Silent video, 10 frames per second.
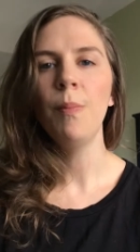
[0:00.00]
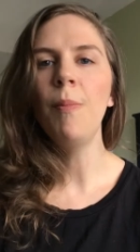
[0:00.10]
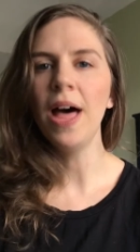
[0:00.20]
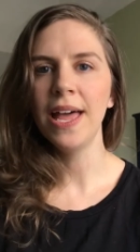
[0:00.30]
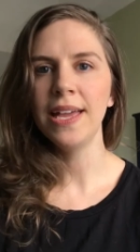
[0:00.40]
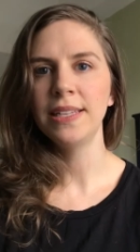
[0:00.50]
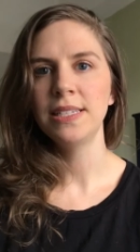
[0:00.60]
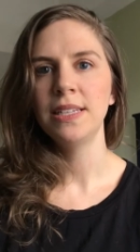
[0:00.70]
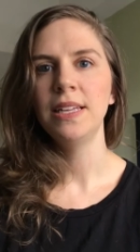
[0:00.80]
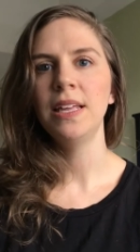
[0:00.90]
but
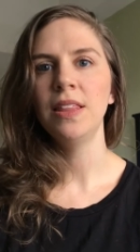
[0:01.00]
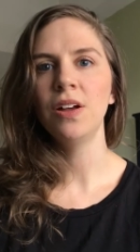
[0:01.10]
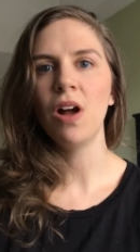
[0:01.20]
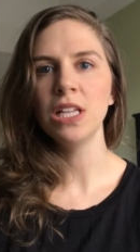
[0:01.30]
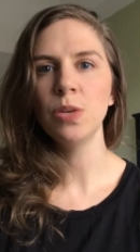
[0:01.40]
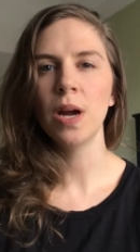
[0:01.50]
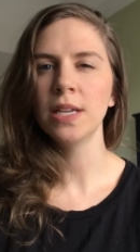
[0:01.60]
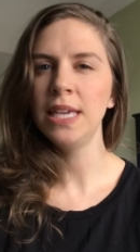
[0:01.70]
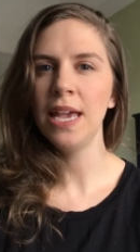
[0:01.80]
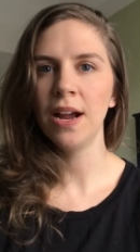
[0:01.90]
there also are
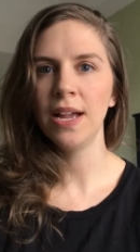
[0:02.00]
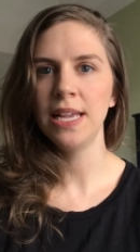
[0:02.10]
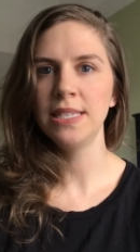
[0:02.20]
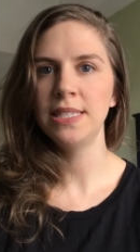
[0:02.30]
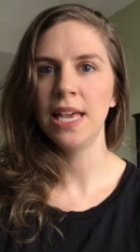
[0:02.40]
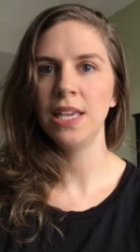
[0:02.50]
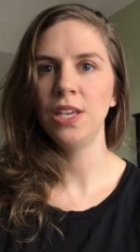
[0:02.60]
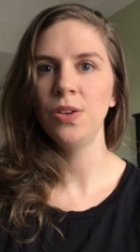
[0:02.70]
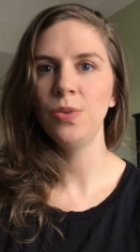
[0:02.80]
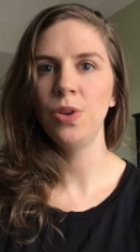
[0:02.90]
key areas that
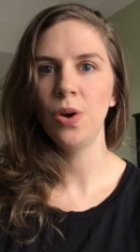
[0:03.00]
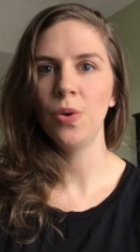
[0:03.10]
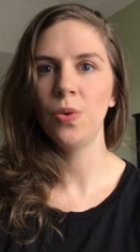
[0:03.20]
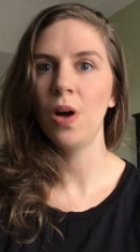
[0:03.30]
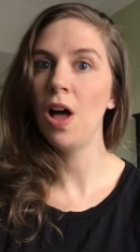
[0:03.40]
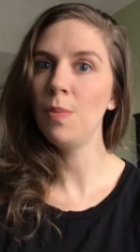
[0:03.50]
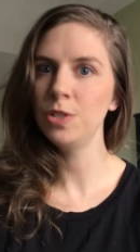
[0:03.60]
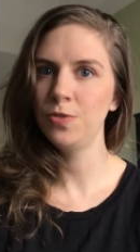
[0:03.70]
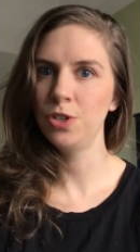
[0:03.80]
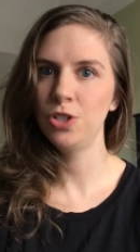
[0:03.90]
you know
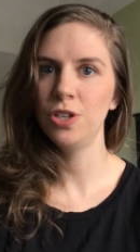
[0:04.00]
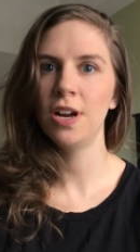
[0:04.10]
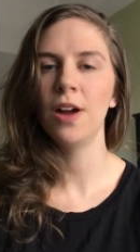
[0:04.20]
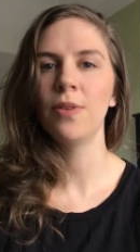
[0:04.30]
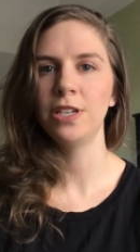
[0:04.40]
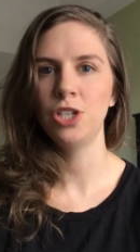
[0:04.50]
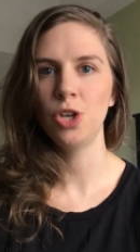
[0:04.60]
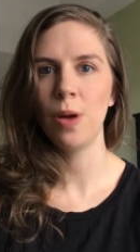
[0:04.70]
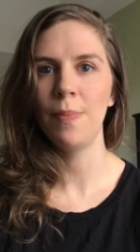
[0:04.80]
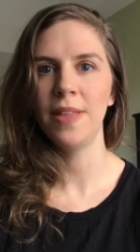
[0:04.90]
almost for sure are going to
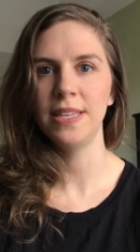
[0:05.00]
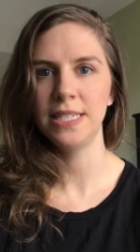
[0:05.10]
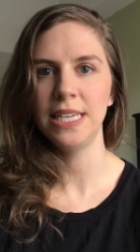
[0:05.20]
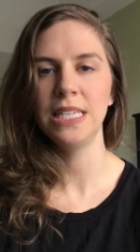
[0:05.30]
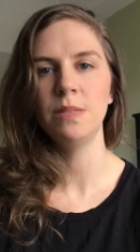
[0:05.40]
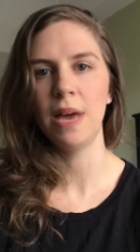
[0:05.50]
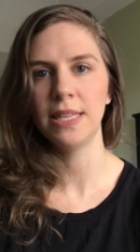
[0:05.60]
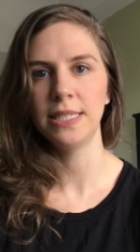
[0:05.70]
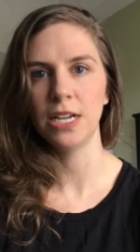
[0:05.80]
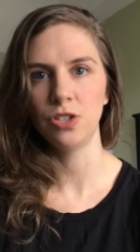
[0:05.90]
show up on the TEAS
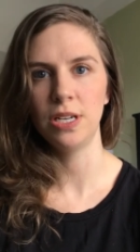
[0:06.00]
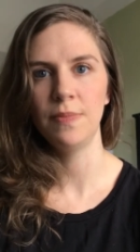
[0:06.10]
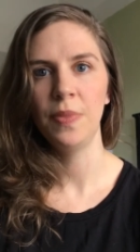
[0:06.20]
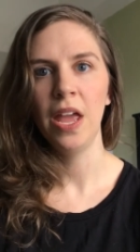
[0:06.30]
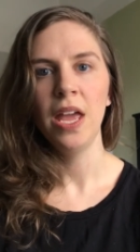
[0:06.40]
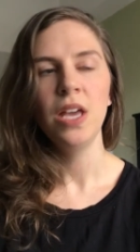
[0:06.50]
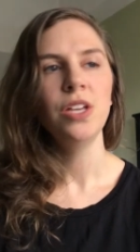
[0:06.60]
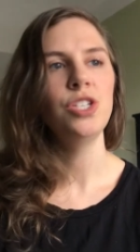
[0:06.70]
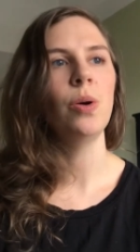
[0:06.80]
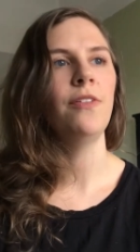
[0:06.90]
math section.
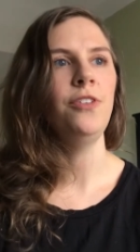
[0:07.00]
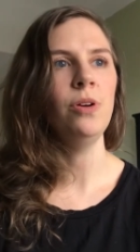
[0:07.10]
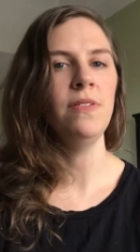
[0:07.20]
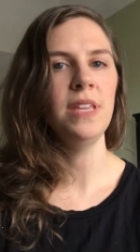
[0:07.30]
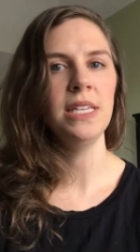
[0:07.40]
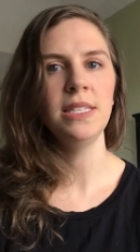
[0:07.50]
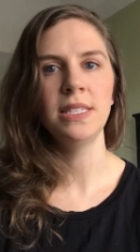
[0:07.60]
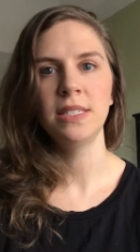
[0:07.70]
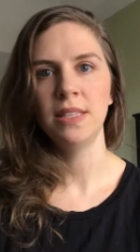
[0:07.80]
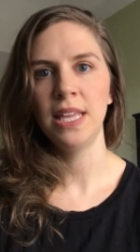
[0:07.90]
So a few of
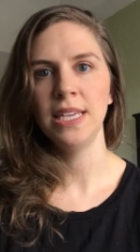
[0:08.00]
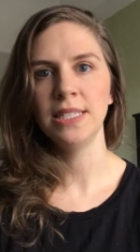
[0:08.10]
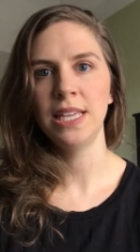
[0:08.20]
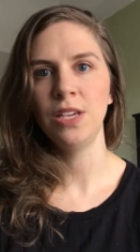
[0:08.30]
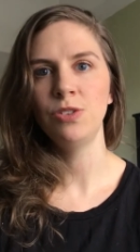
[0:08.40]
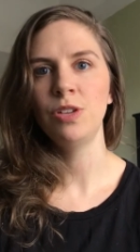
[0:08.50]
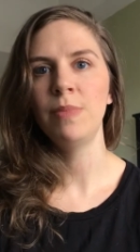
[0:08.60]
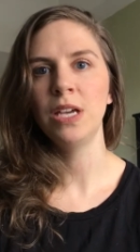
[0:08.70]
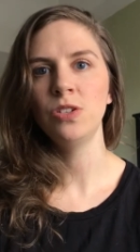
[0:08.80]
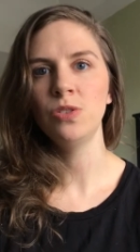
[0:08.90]
these things that you should
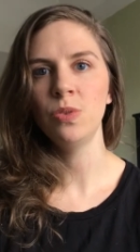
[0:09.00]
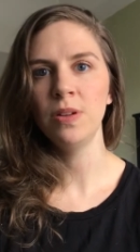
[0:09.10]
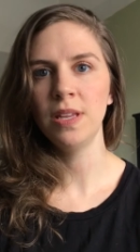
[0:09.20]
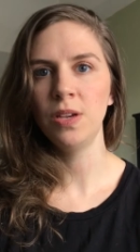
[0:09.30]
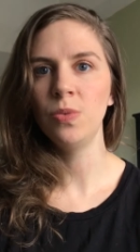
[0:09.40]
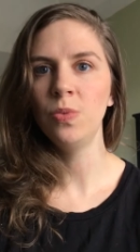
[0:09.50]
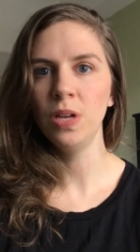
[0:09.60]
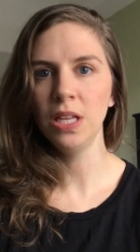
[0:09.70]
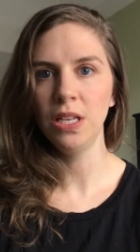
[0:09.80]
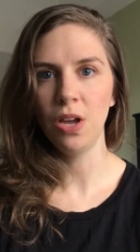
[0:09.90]
make sure that you
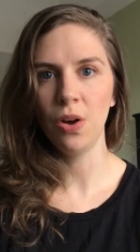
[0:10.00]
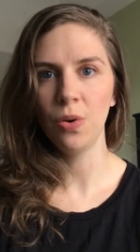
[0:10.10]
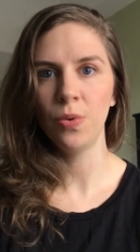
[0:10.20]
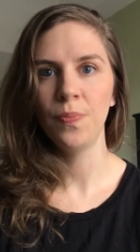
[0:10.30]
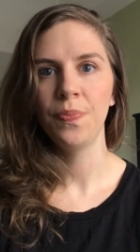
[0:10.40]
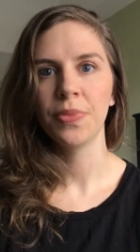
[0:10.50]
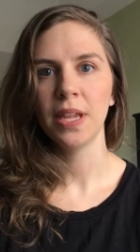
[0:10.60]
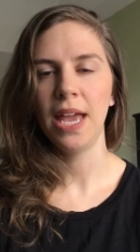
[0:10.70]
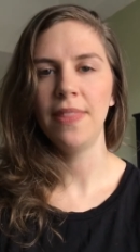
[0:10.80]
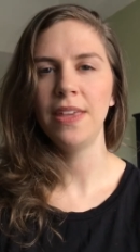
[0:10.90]
really know
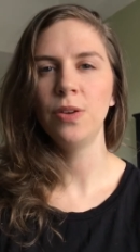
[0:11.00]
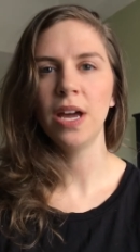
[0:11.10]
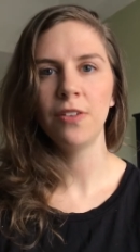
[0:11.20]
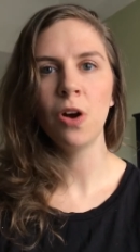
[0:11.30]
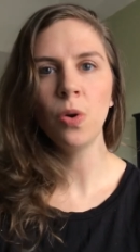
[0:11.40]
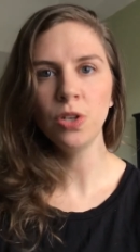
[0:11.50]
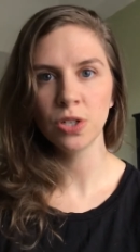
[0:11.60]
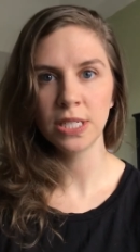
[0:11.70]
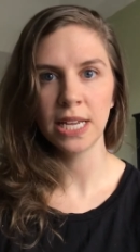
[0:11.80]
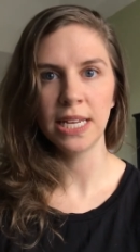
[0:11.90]
and that you kind of hone your
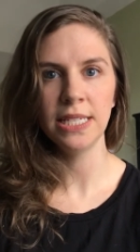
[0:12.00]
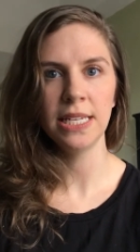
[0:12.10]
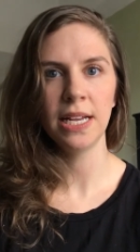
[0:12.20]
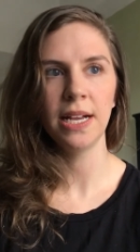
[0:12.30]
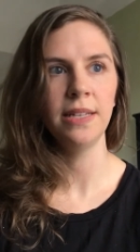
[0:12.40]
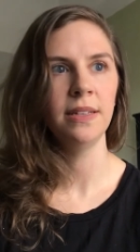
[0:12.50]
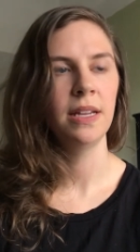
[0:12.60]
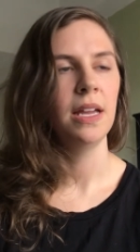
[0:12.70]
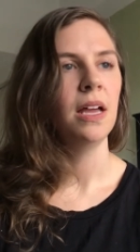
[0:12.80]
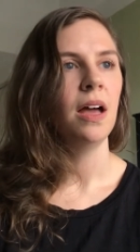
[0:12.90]
studies in on
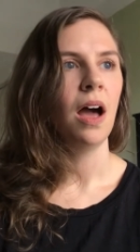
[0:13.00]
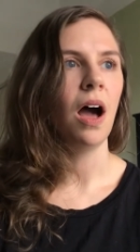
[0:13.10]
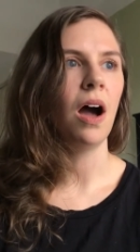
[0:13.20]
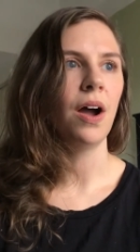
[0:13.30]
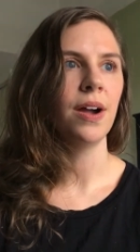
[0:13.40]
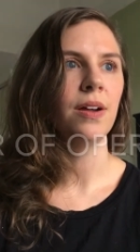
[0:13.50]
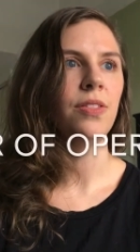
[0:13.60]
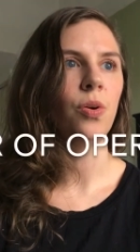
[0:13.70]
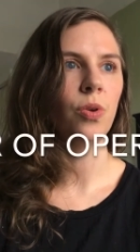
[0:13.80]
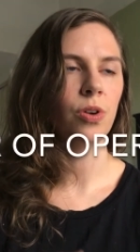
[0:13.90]
are
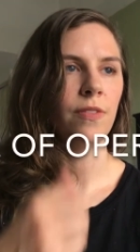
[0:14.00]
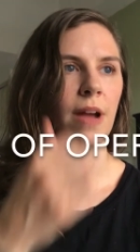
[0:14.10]
the order of